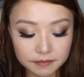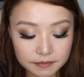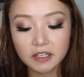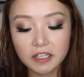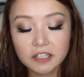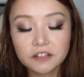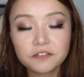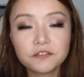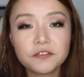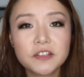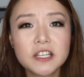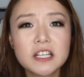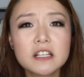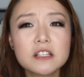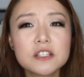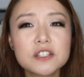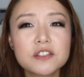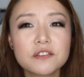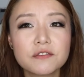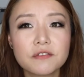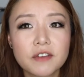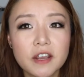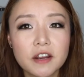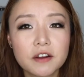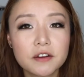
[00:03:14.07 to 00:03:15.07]
it feels
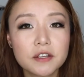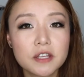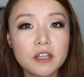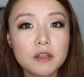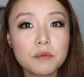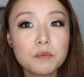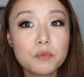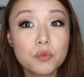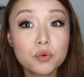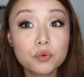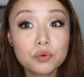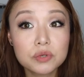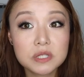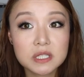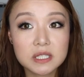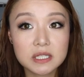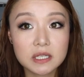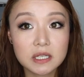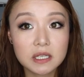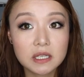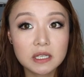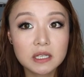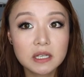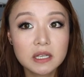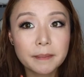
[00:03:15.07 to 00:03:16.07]
very
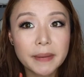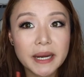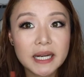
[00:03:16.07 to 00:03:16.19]
moussey.